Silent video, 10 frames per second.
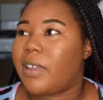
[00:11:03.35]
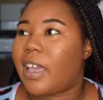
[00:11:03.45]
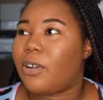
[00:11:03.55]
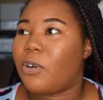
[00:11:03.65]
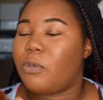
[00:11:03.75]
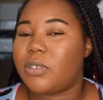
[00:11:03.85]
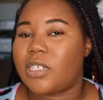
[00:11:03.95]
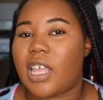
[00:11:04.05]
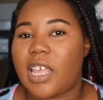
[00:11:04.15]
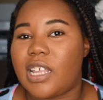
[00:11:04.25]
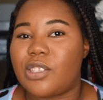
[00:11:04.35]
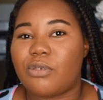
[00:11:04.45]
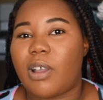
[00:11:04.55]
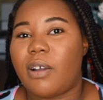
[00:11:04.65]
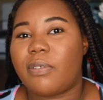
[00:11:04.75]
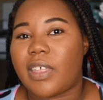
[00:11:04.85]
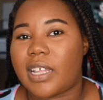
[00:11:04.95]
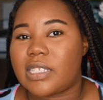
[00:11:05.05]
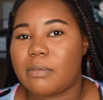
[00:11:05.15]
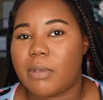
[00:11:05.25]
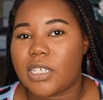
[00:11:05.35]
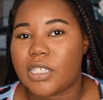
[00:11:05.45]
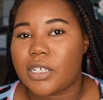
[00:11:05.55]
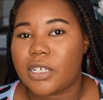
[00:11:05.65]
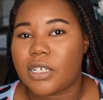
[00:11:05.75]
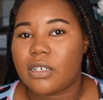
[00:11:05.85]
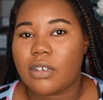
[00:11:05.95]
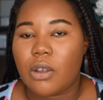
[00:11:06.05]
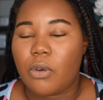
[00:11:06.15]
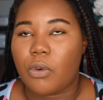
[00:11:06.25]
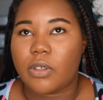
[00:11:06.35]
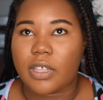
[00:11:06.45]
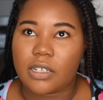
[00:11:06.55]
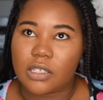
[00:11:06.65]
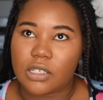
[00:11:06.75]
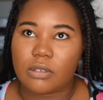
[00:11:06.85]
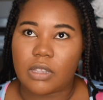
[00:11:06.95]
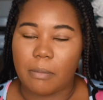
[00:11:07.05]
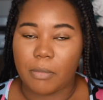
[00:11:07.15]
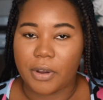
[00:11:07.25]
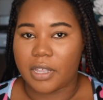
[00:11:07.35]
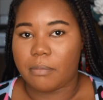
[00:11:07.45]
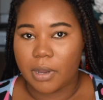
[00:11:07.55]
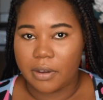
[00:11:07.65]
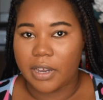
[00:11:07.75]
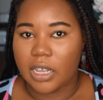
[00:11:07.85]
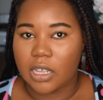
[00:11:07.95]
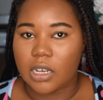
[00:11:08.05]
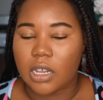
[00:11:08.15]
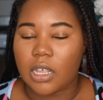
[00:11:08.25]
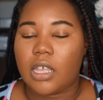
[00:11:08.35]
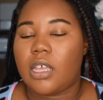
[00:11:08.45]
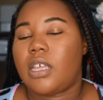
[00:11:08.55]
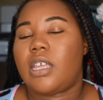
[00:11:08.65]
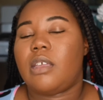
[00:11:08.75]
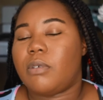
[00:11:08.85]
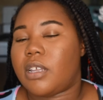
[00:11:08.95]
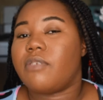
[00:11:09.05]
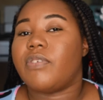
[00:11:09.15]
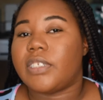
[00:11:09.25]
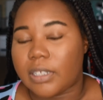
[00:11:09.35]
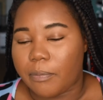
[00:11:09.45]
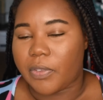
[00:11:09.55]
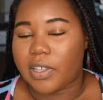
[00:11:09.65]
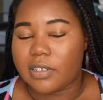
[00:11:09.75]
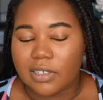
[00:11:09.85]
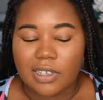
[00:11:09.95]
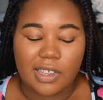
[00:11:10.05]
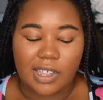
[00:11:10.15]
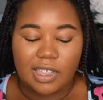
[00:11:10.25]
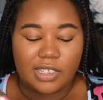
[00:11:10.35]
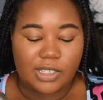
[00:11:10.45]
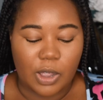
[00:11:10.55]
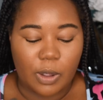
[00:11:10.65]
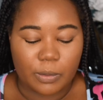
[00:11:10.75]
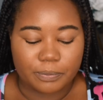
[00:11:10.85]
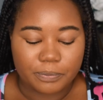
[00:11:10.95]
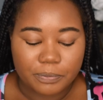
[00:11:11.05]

got a whole bunch of A's throughout that semester or that marking period, he would give us something. So